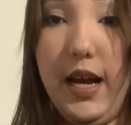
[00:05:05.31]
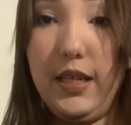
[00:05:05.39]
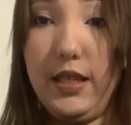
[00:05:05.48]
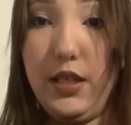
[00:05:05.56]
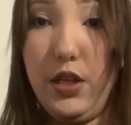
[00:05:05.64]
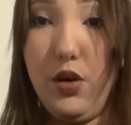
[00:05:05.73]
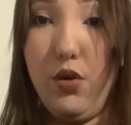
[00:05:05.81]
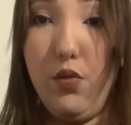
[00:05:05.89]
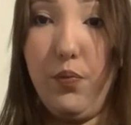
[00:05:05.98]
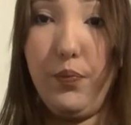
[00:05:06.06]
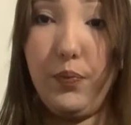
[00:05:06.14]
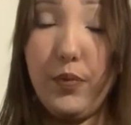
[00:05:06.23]

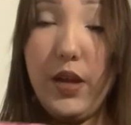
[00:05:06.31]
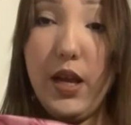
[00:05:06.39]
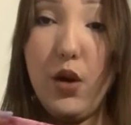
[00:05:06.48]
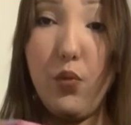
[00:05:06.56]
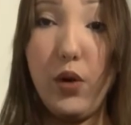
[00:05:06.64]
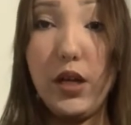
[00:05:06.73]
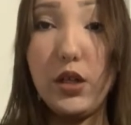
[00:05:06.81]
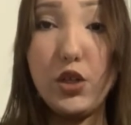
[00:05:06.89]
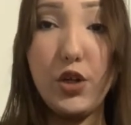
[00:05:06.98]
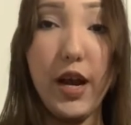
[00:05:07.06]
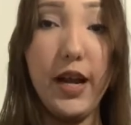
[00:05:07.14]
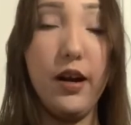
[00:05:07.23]
So we're gonna go
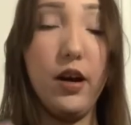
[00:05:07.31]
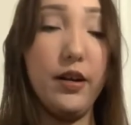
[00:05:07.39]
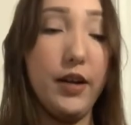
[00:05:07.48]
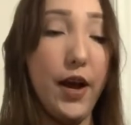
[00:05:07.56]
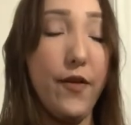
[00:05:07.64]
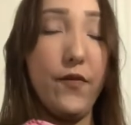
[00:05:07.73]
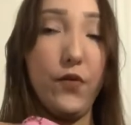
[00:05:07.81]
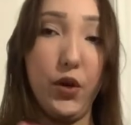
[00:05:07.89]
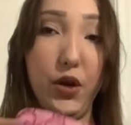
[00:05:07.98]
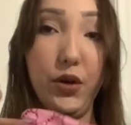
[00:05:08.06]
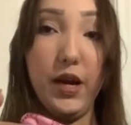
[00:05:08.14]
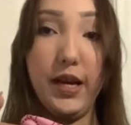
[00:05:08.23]
try it on for
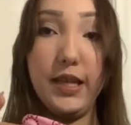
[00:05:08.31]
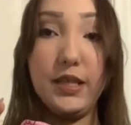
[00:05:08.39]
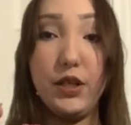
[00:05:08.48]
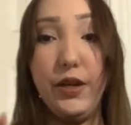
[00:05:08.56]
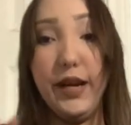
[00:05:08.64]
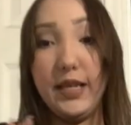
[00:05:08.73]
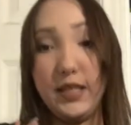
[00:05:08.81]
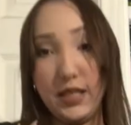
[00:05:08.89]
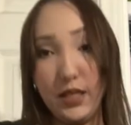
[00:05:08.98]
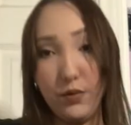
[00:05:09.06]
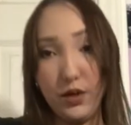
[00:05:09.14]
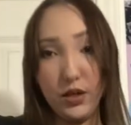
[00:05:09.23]
you guys so you guys can
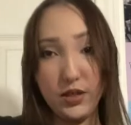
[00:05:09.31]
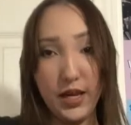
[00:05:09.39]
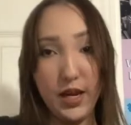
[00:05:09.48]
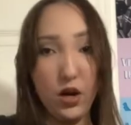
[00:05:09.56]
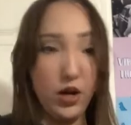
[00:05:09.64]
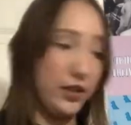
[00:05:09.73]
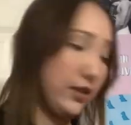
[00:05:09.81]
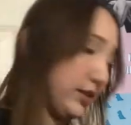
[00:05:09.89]
see what it looks like on.